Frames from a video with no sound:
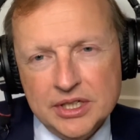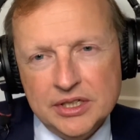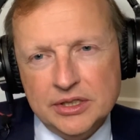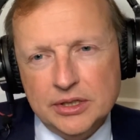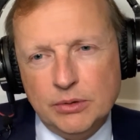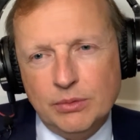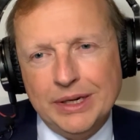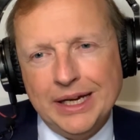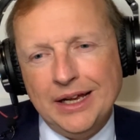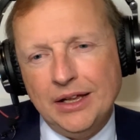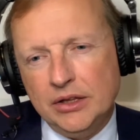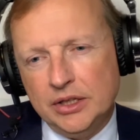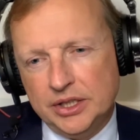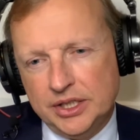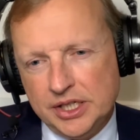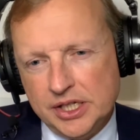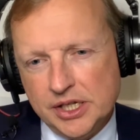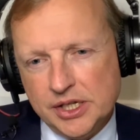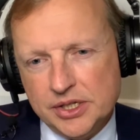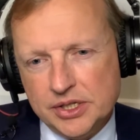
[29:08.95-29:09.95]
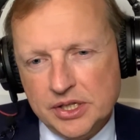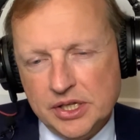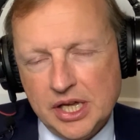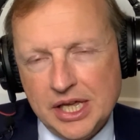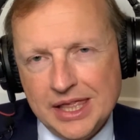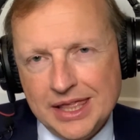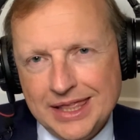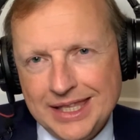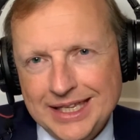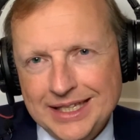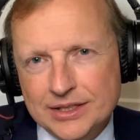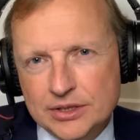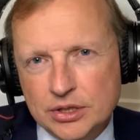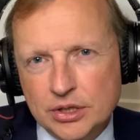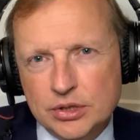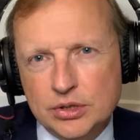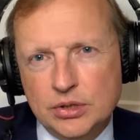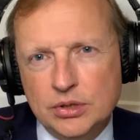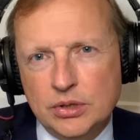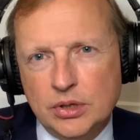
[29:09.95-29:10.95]
The reality is that these
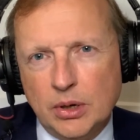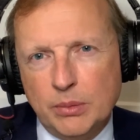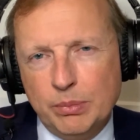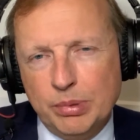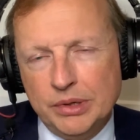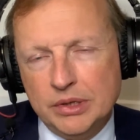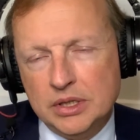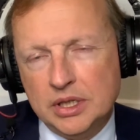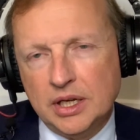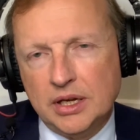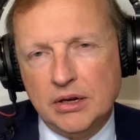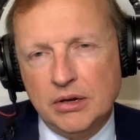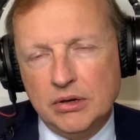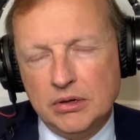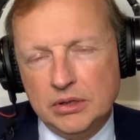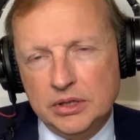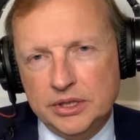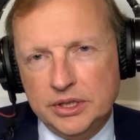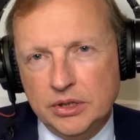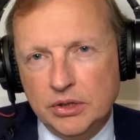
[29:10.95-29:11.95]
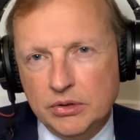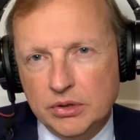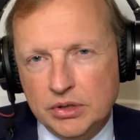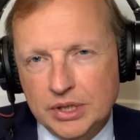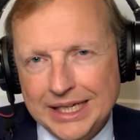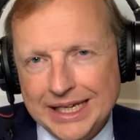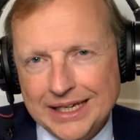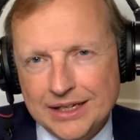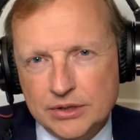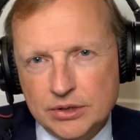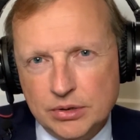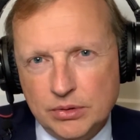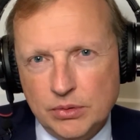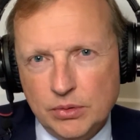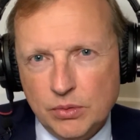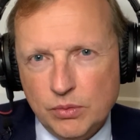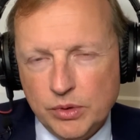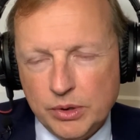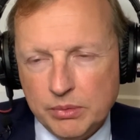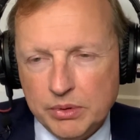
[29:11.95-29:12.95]
issues are particularly unique
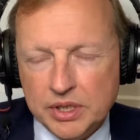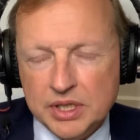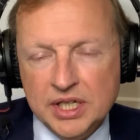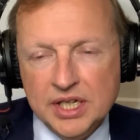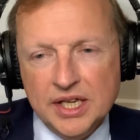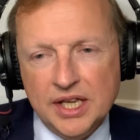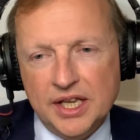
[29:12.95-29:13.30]
to women,